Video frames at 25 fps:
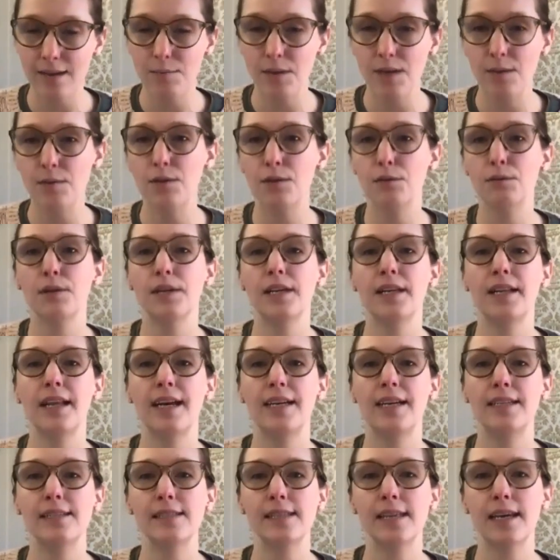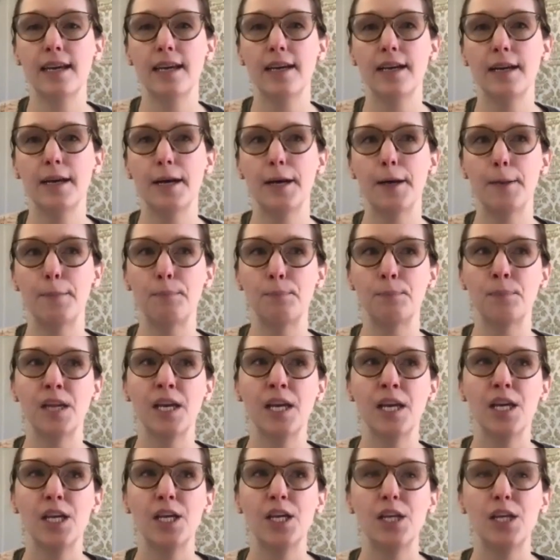Maybe you realize that
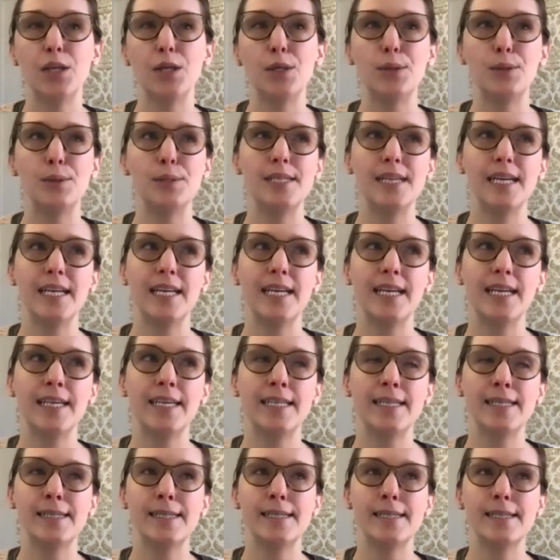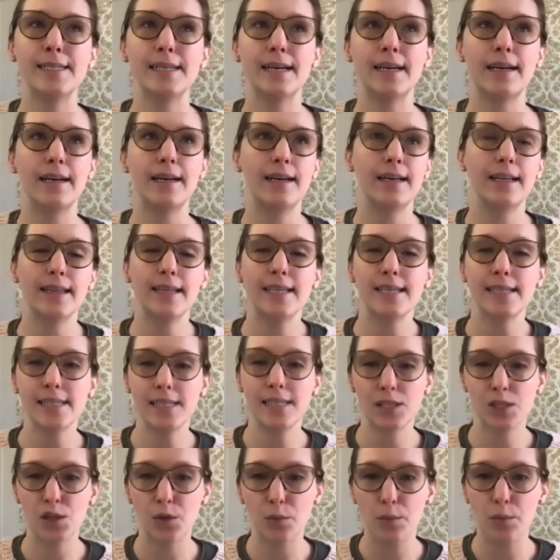you didn't
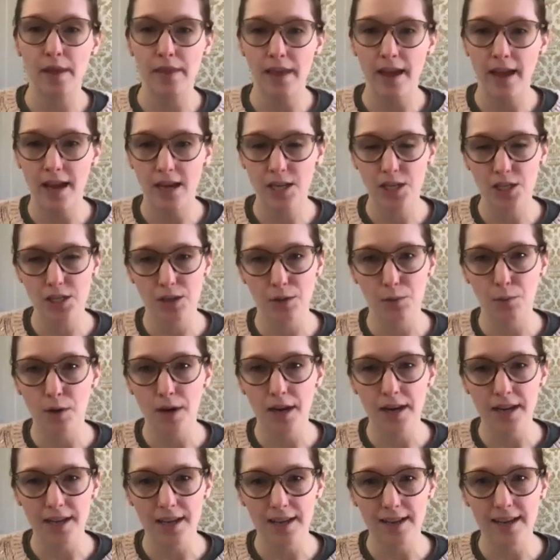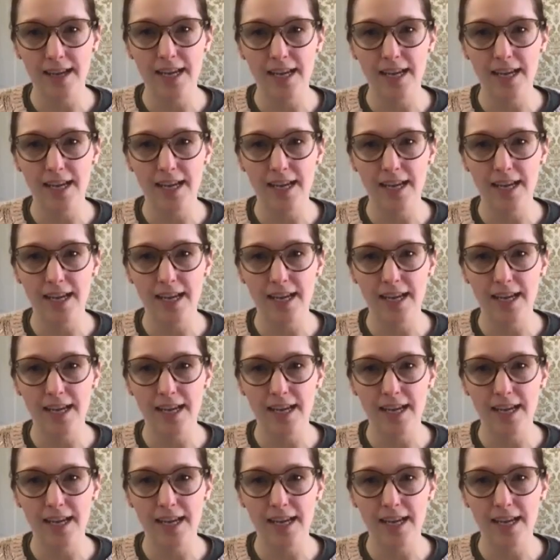listen to what they actually wanted.